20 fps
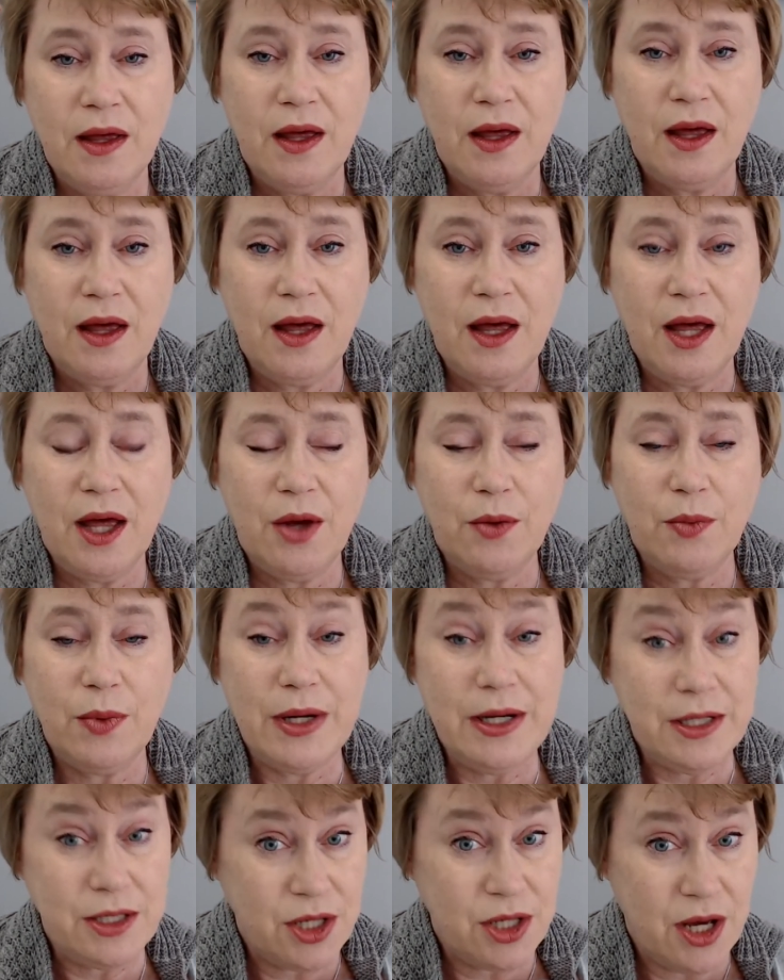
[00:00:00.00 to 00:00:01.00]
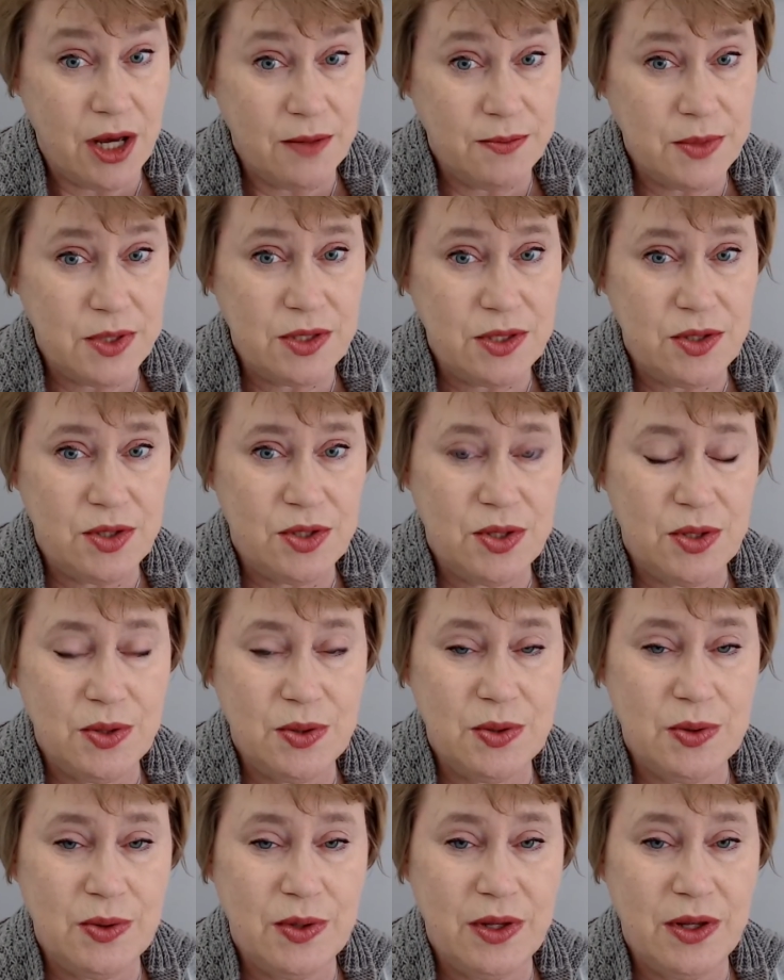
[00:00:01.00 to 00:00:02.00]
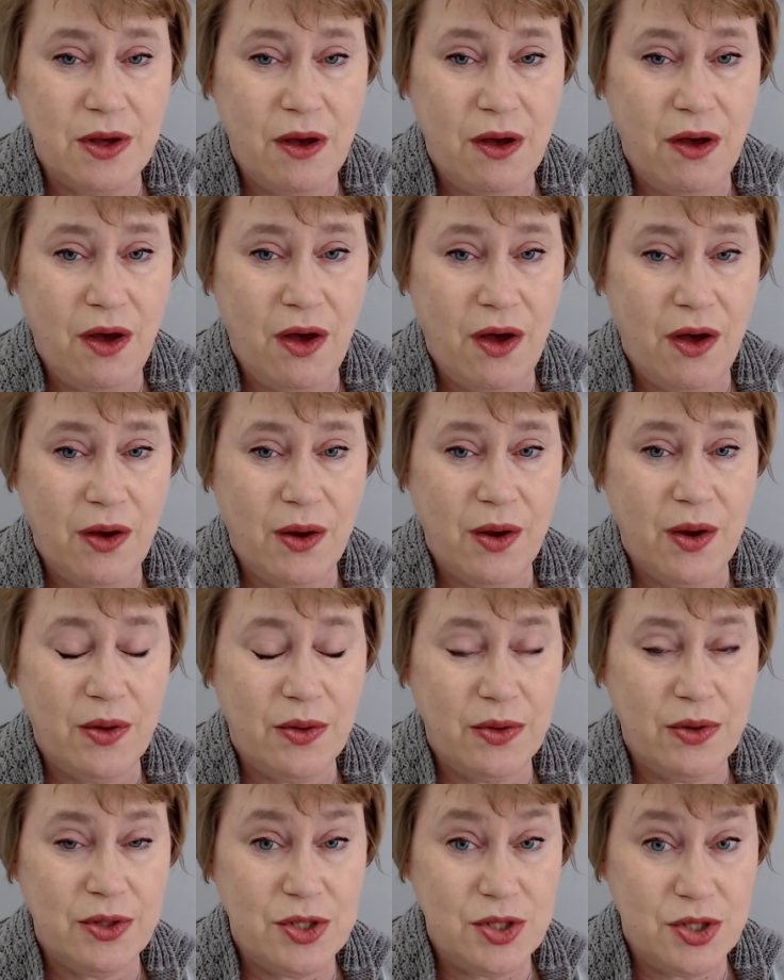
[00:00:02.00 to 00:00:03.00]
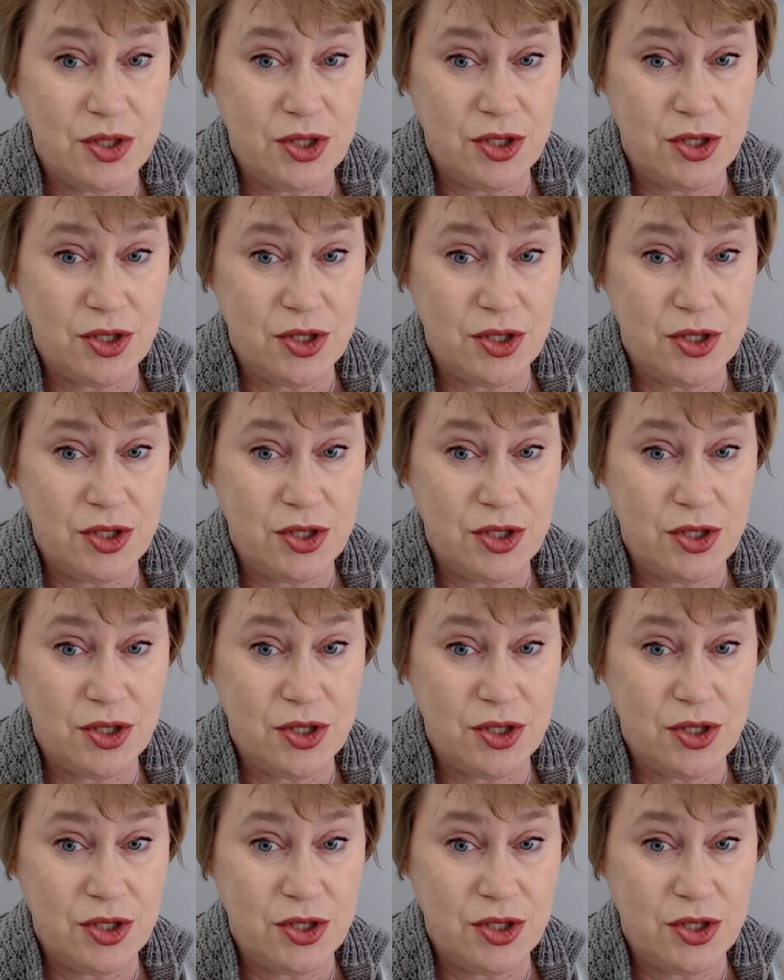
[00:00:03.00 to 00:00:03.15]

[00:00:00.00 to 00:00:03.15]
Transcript: When it comes to the